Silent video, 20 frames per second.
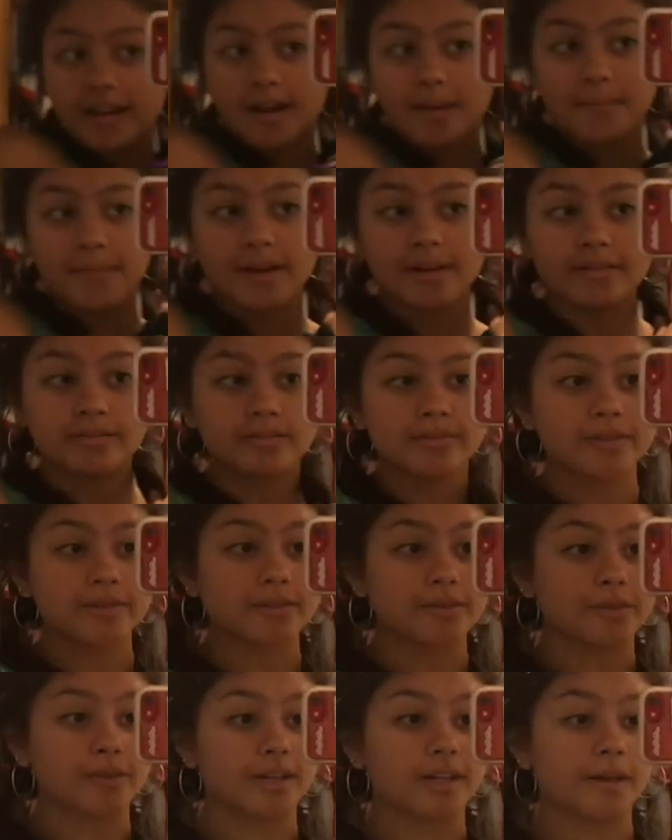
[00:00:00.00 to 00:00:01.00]
got back from
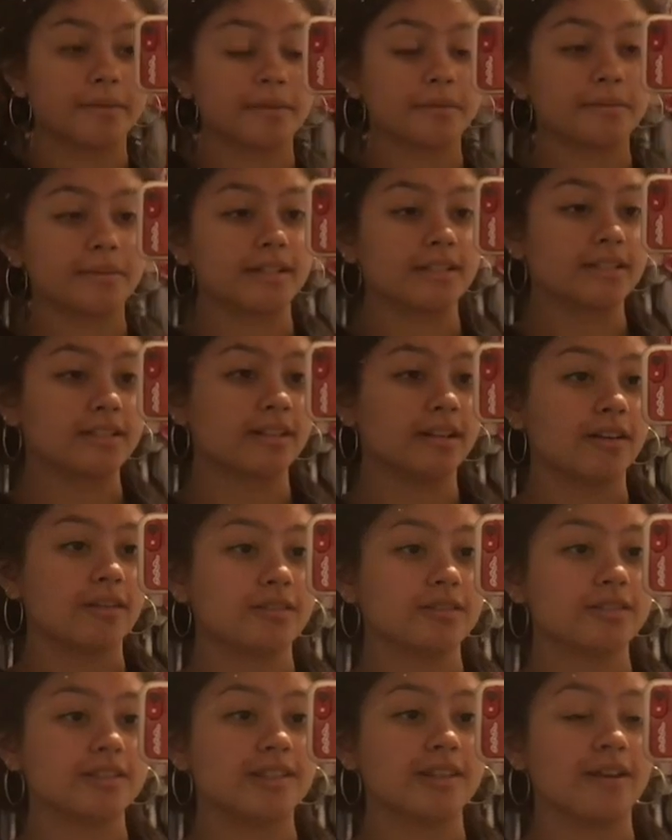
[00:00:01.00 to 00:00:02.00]
school a couple of minutes
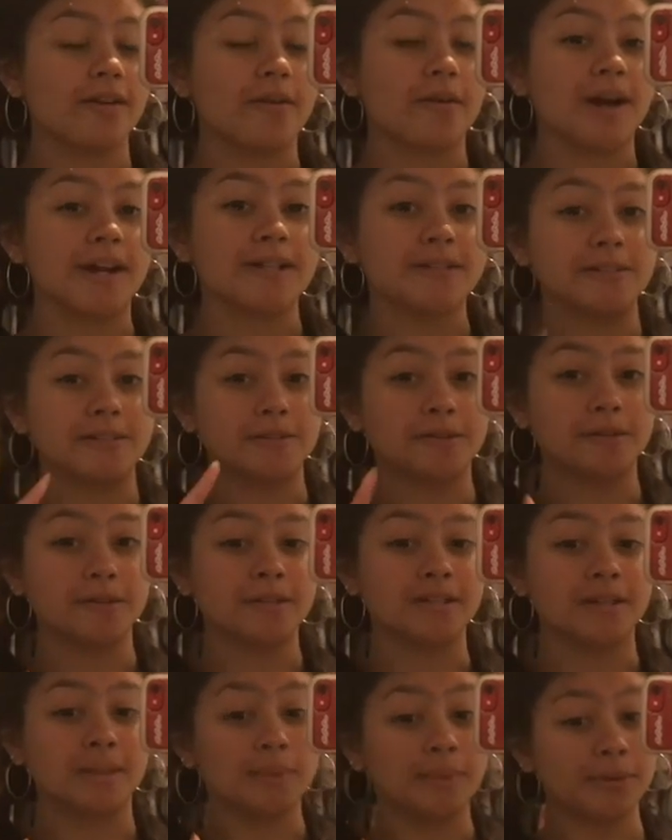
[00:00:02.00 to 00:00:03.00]
ago, so I do
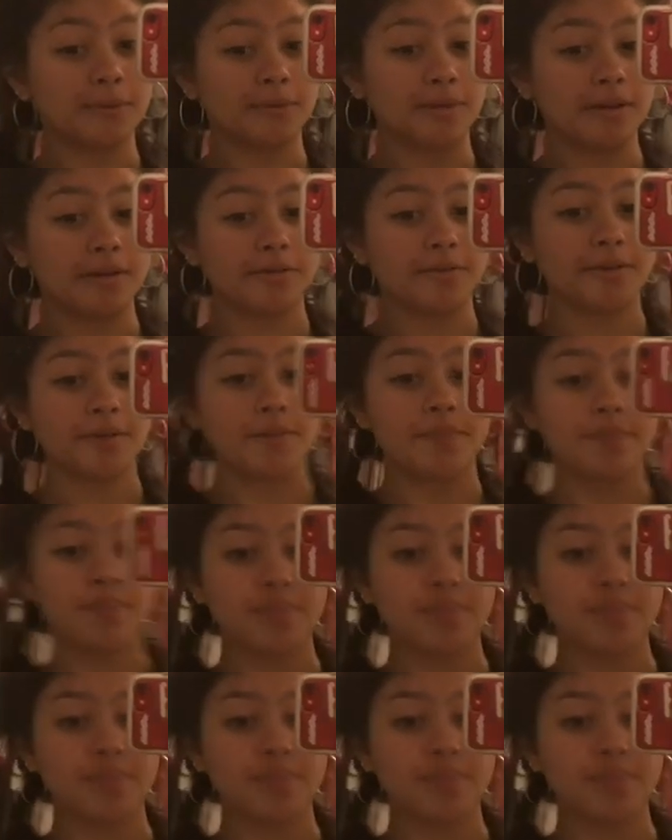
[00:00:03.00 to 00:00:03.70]
look a bit rough.